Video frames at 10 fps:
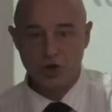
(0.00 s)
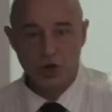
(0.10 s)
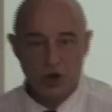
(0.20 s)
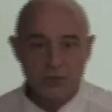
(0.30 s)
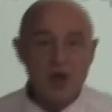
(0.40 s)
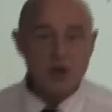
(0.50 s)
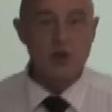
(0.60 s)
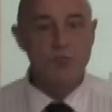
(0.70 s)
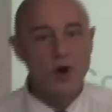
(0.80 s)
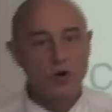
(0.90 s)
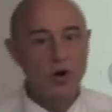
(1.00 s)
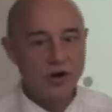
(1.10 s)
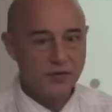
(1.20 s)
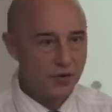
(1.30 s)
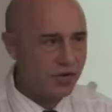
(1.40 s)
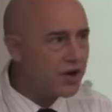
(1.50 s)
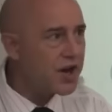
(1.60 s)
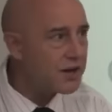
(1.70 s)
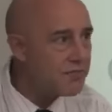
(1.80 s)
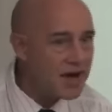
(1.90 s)
term. You borrow only for
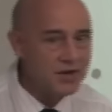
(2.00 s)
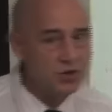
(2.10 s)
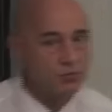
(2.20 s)
three months,